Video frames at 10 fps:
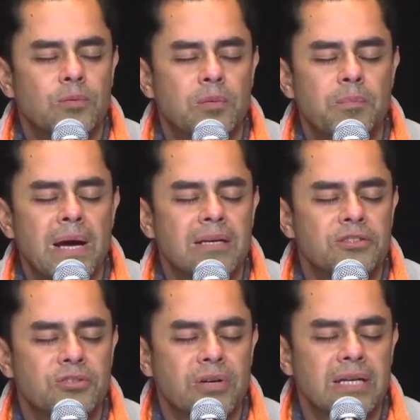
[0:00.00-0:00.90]
would
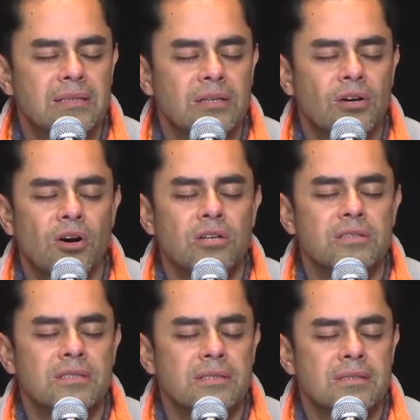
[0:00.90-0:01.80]
penetrate their
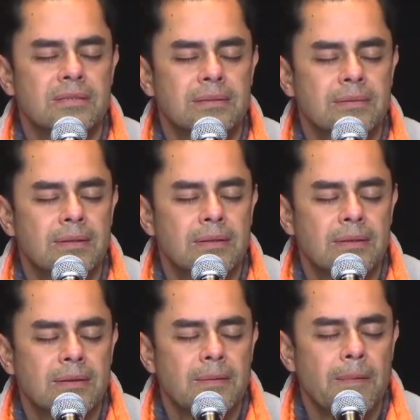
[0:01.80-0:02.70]
hearts,
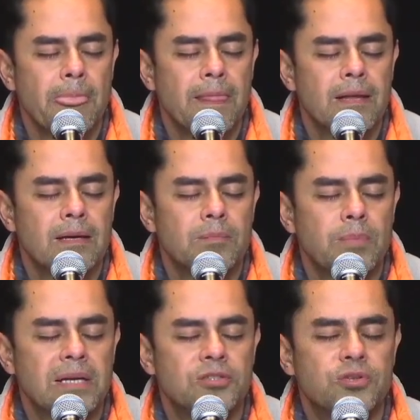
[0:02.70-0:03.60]

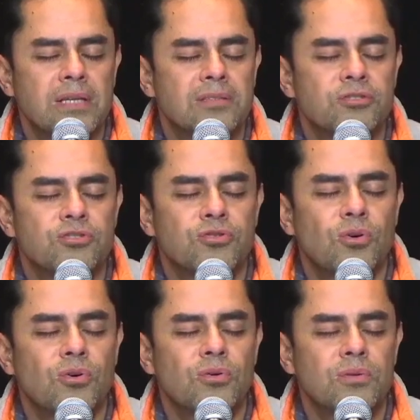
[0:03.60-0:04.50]
penetrate their
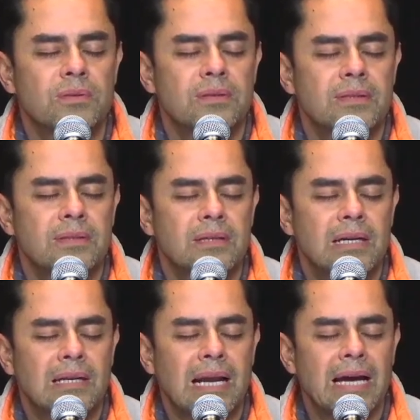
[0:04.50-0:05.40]
soul,
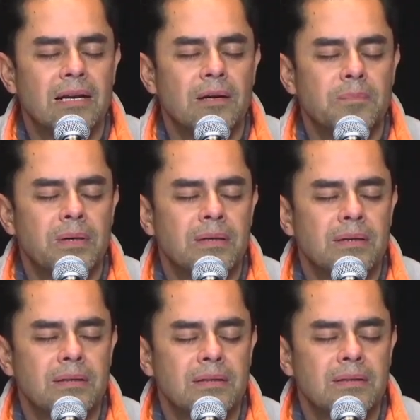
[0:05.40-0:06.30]
and light
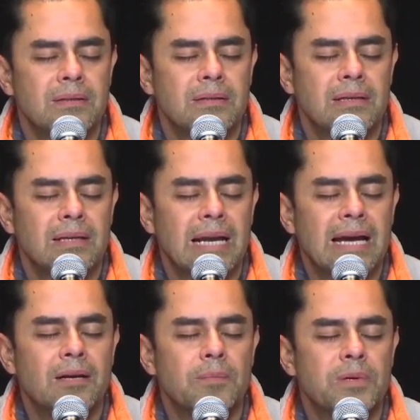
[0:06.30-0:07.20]

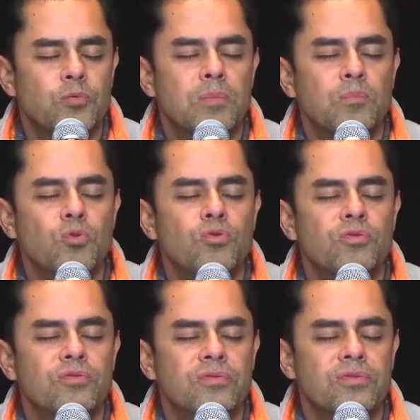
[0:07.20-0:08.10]
up and
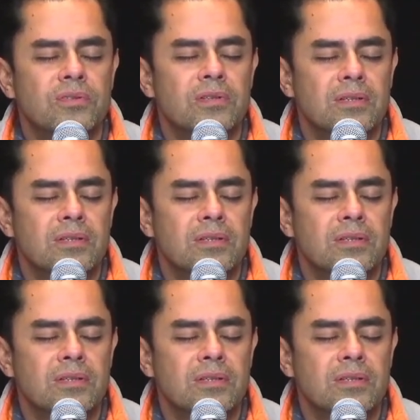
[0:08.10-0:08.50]
remove